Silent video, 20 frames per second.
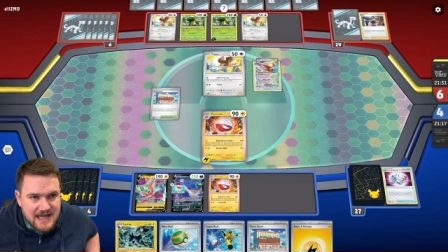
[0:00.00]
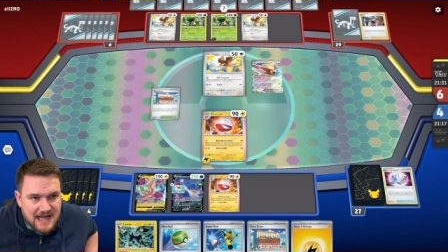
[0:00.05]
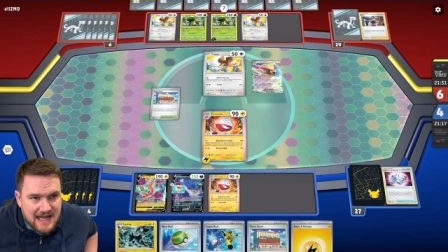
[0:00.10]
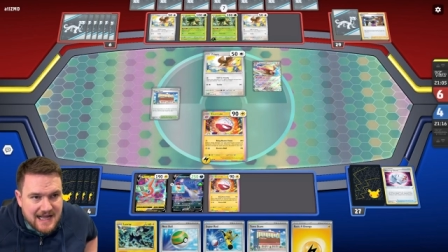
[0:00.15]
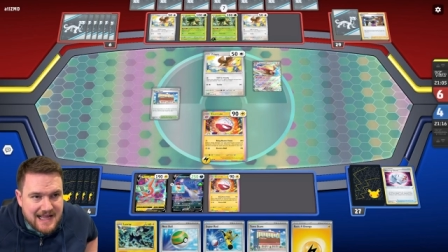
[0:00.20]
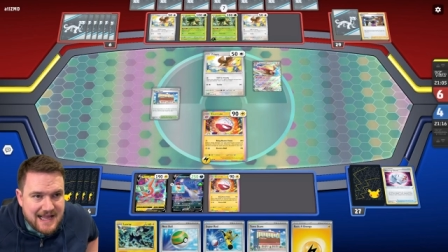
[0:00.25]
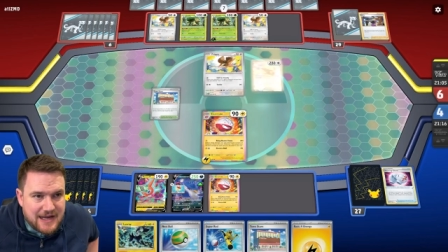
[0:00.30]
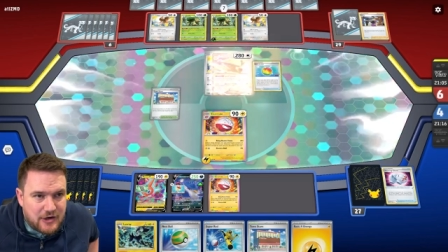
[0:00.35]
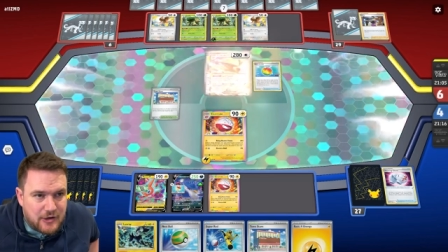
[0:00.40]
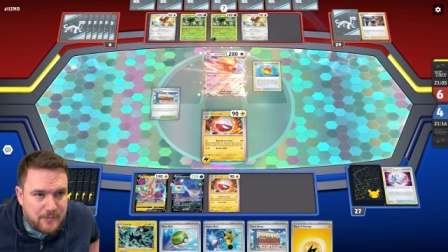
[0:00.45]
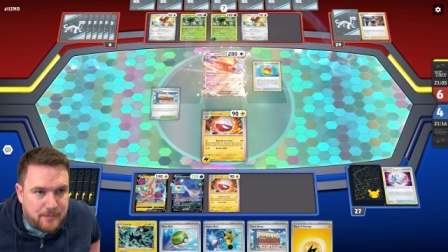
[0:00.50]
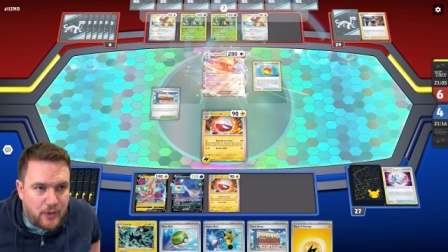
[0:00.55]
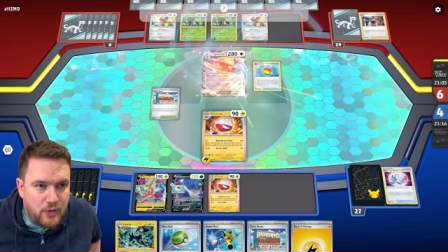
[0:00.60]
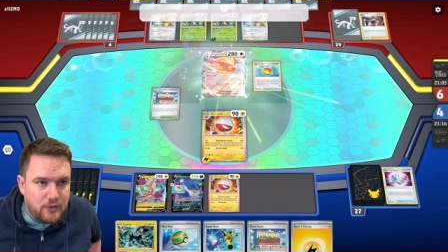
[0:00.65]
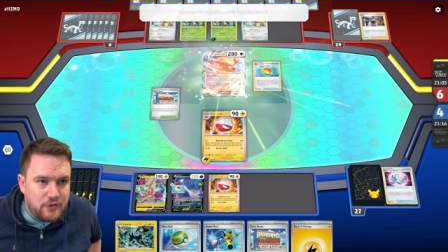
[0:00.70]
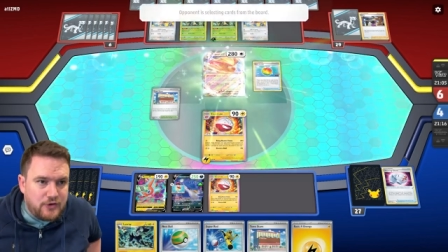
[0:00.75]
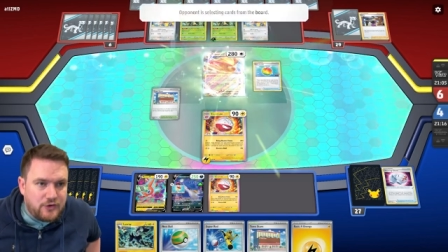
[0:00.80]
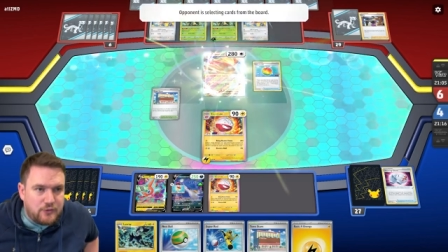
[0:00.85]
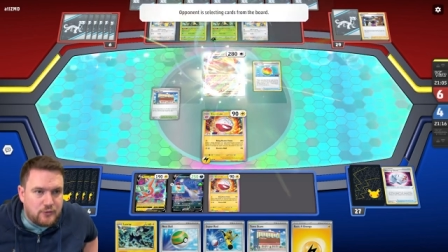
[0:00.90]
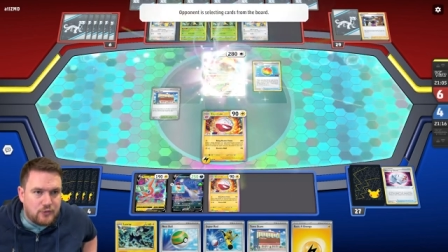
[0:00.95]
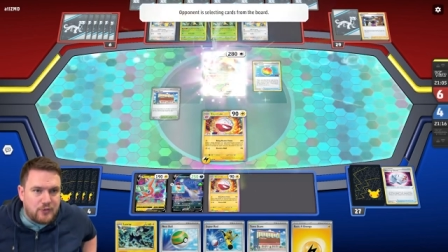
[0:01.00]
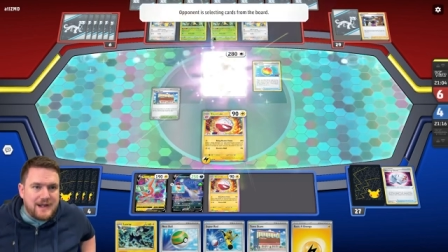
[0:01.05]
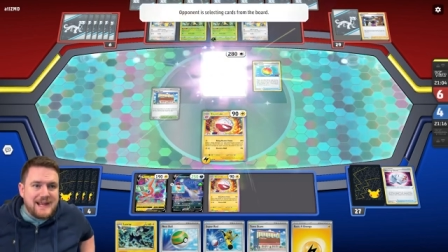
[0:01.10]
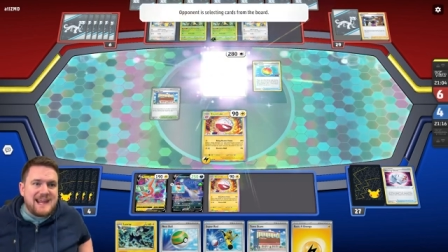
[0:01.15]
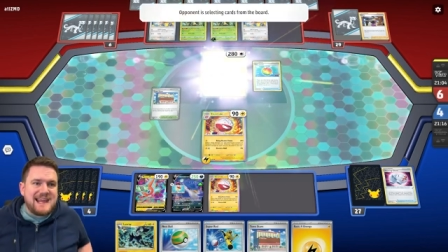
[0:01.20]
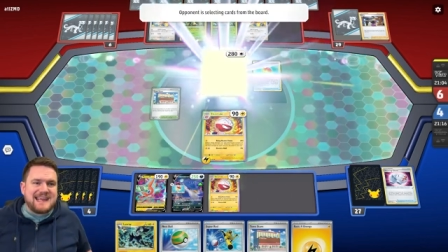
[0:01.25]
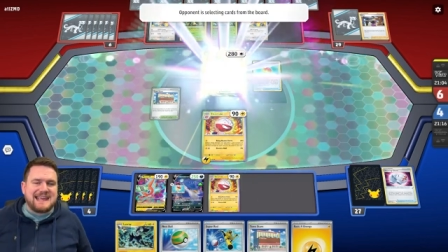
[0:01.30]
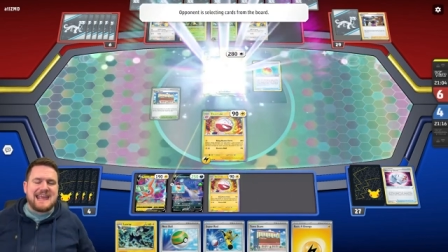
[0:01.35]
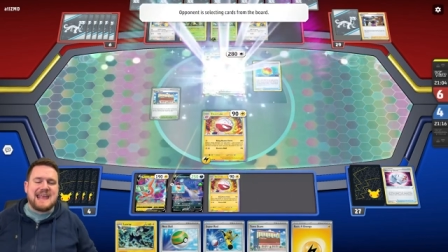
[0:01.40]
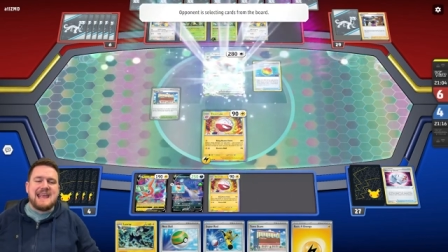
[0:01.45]
Uh, our opponent
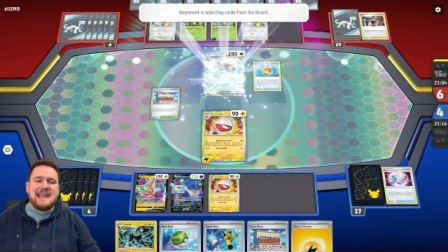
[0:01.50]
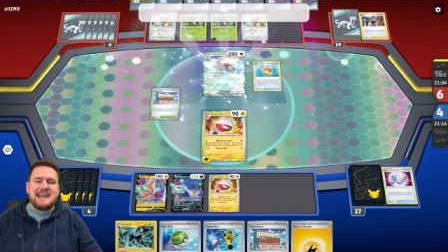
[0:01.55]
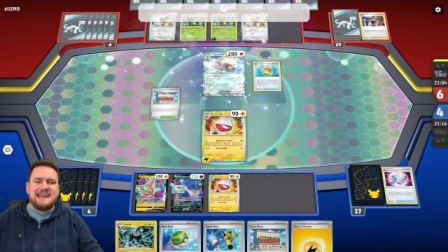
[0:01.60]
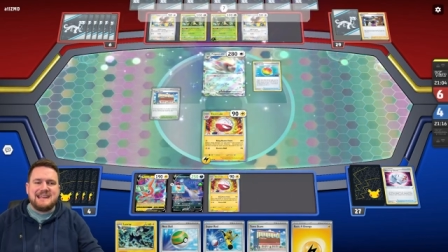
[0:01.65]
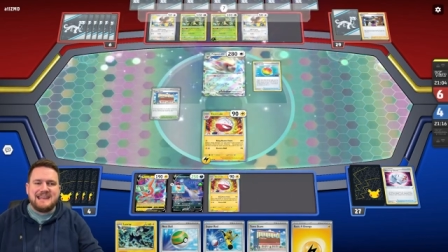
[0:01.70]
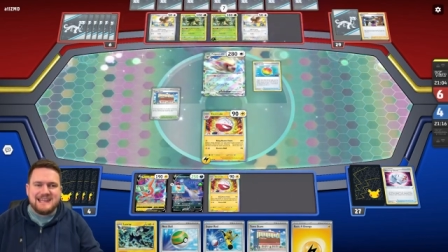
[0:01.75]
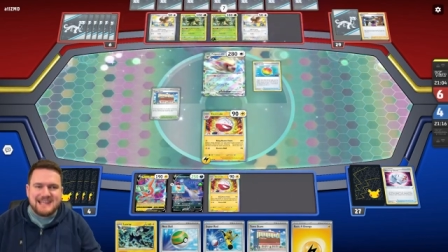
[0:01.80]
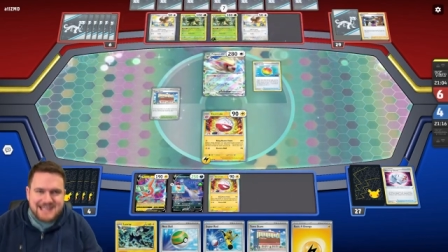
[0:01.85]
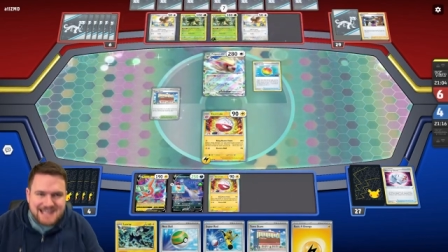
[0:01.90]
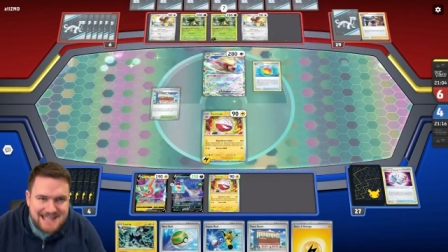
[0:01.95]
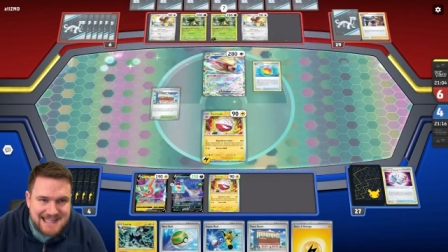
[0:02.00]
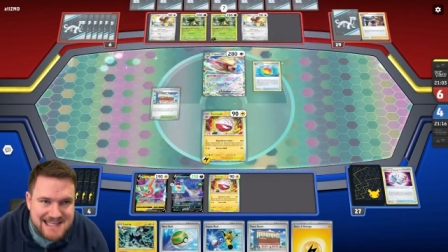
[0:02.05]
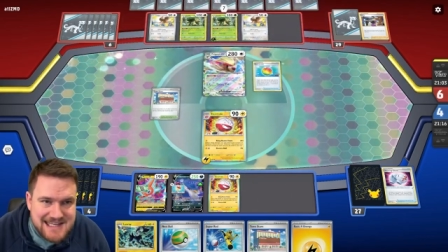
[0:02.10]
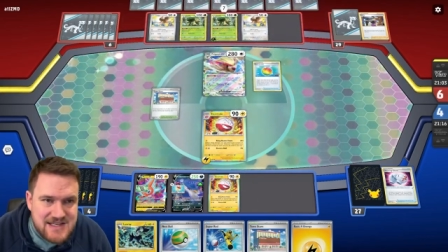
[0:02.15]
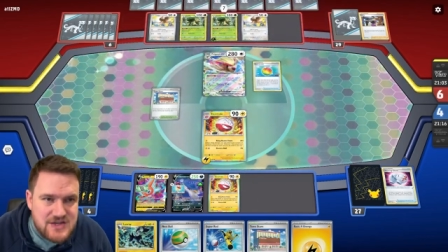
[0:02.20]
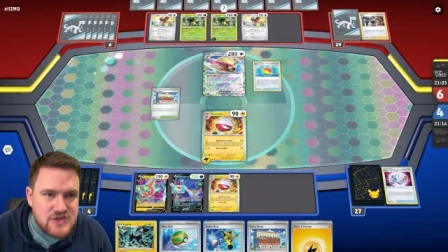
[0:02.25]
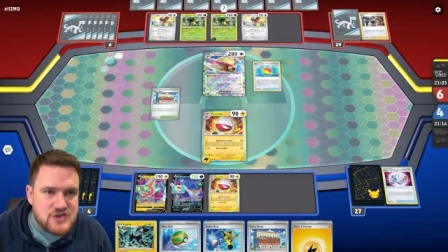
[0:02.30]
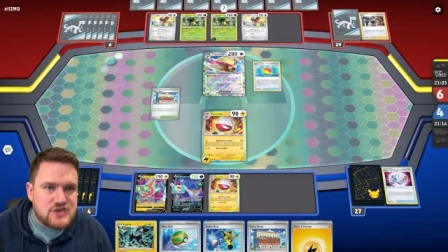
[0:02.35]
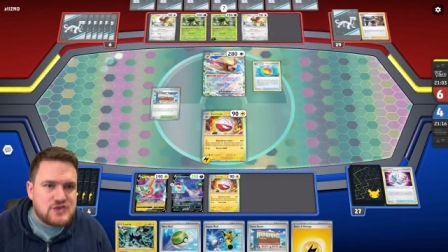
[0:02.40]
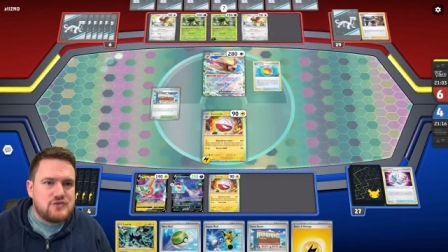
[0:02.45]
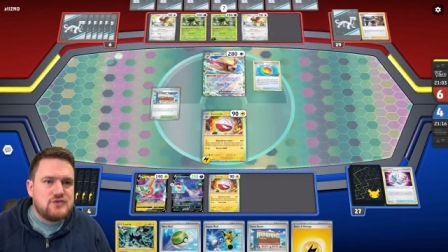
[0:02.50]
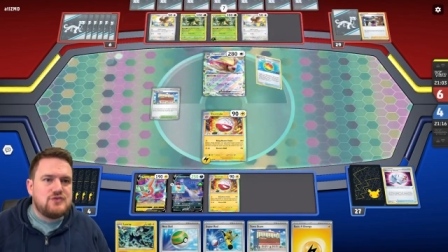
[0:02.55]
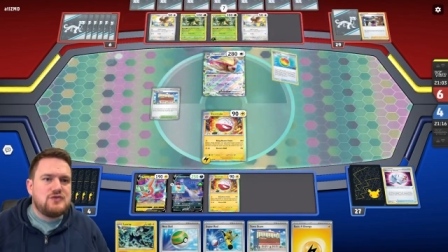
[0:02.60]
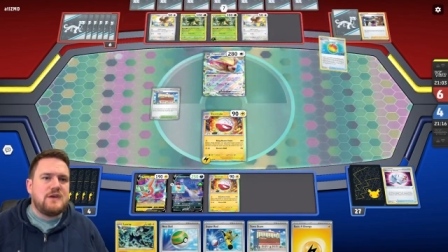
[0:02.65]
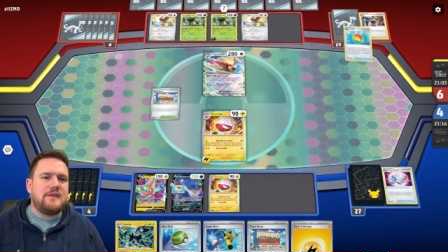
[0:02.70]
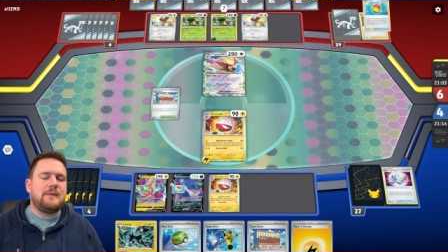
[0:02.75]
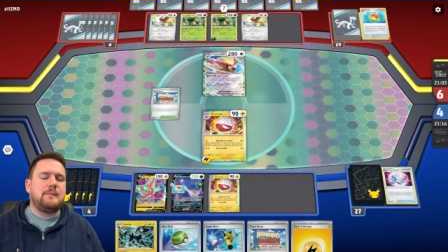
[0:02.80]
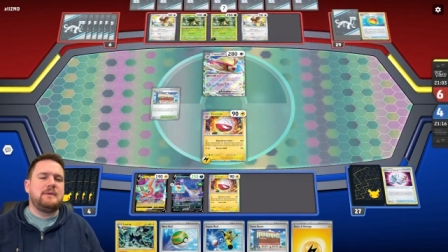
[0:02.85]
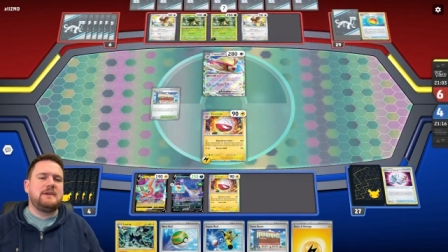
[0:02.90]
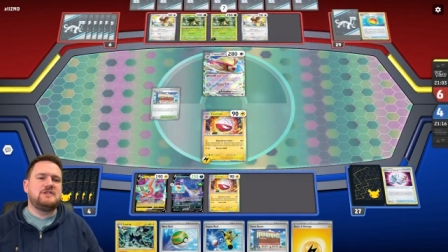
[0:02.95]
rare candying into
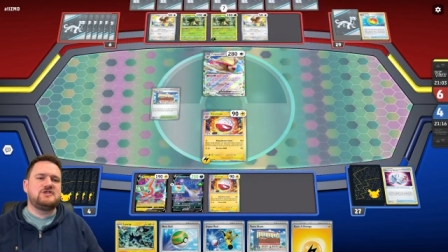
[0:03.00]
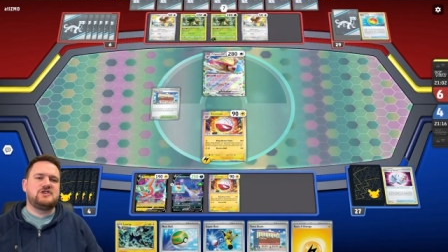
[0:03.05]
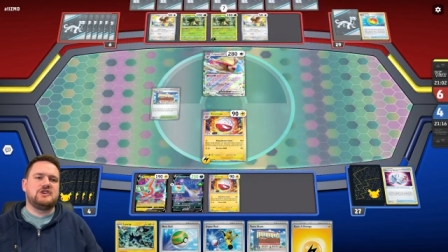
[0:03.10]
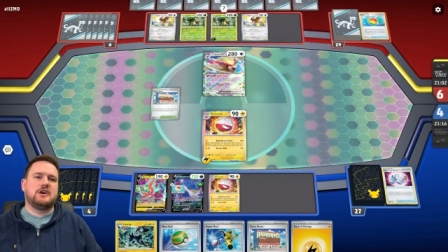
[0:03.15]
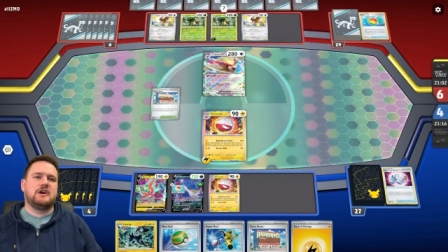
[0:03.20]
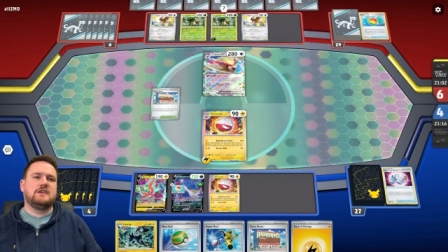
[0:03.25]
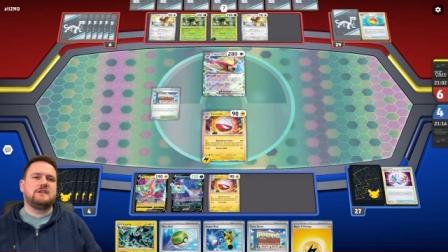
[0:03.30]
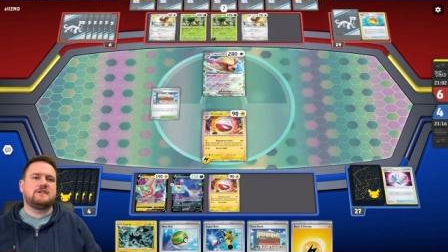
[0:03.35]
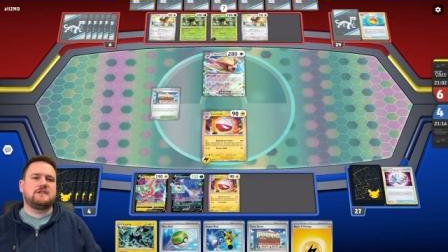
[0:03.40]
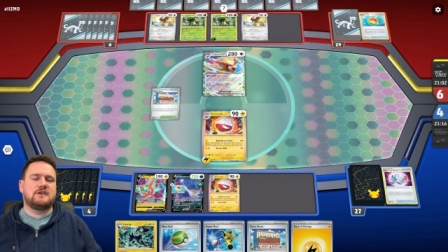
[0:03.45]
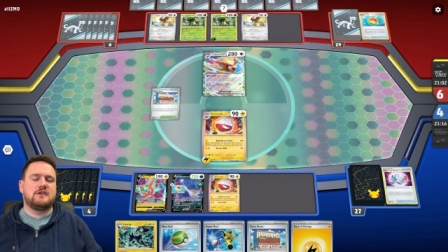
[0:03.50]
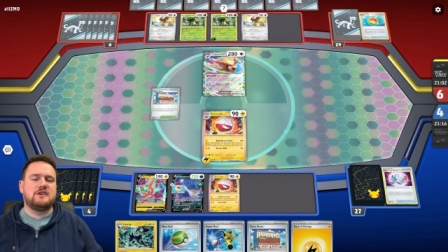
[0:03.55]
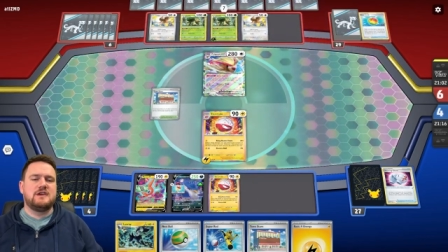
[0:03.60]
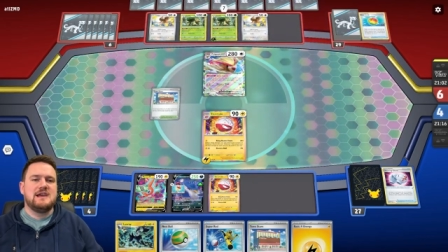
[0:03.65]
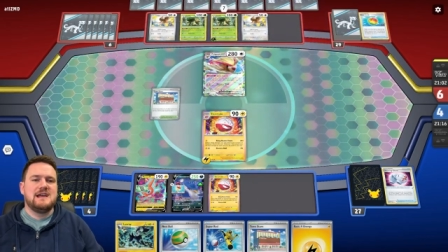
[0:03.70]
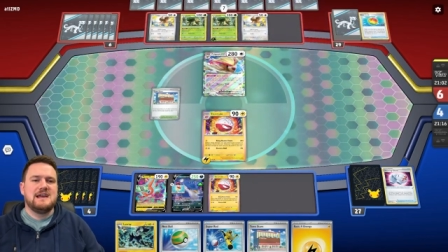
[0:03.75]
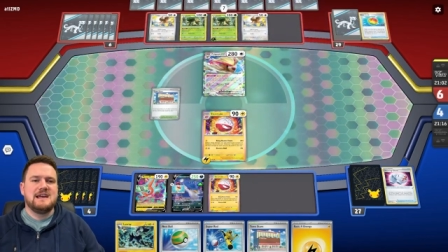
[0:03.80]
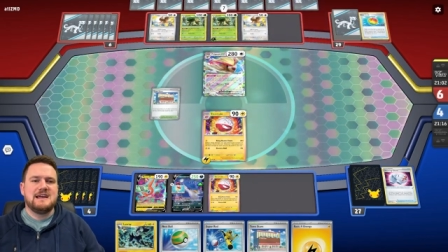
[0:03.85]
the Pidgeot, so